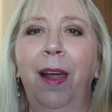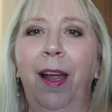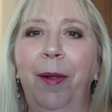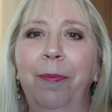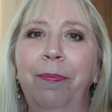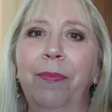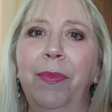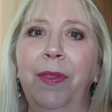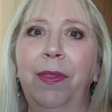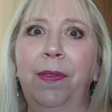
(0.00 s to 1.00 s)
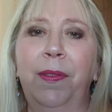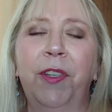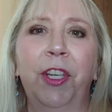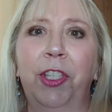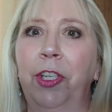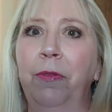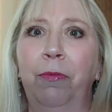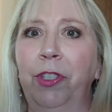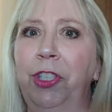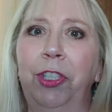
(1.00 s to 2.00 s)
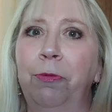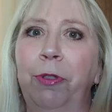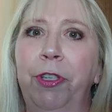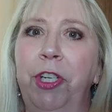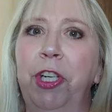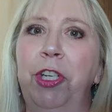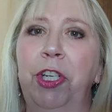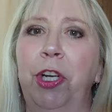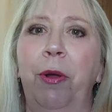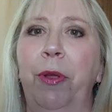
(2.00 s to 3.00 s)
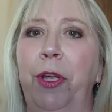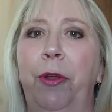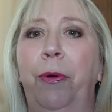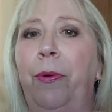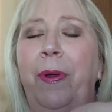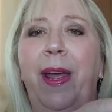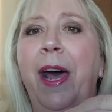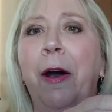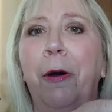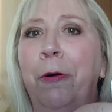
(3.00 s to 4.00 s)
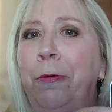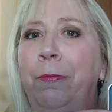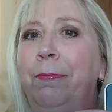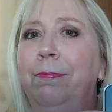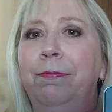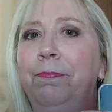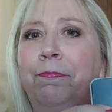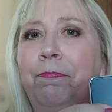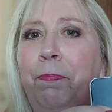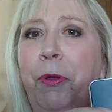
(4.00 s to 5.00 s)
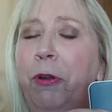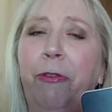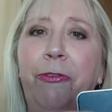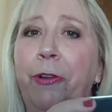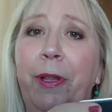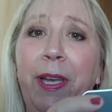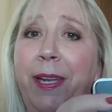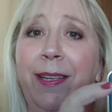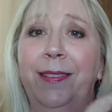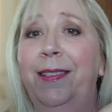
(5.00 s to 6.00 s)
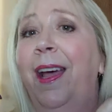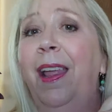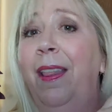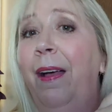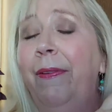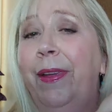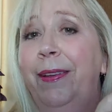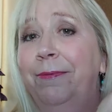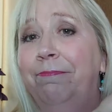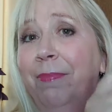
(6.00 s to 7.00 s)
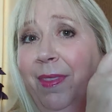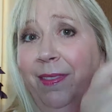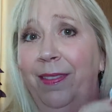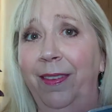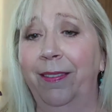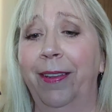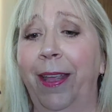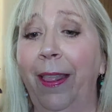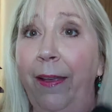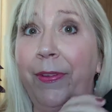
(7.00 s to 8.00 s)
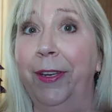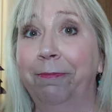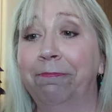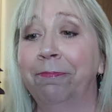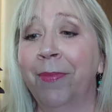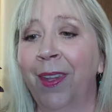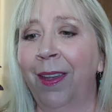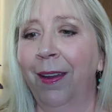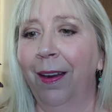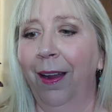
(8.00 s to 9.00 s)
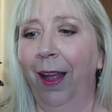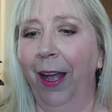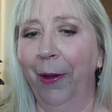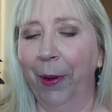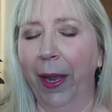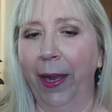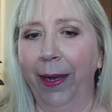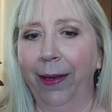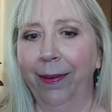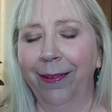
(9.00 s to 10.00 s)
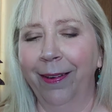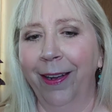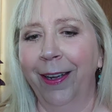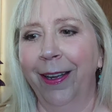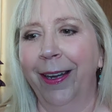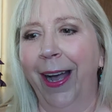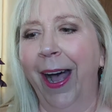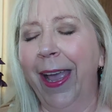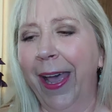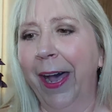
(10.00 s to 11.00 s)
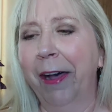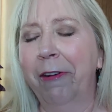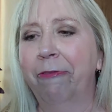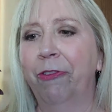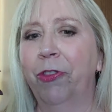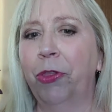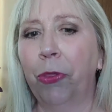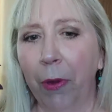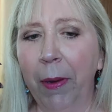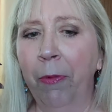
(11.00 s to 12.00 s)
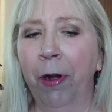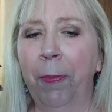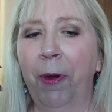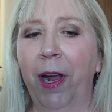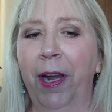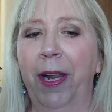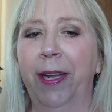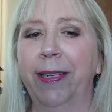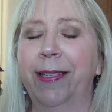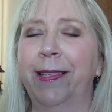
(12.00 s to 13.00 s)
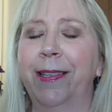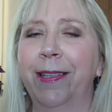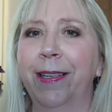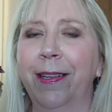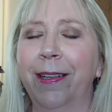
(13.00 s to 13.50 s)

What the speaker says: That will just show you how beautiful it is. I love it. I love it. Okay, I have 3 more products.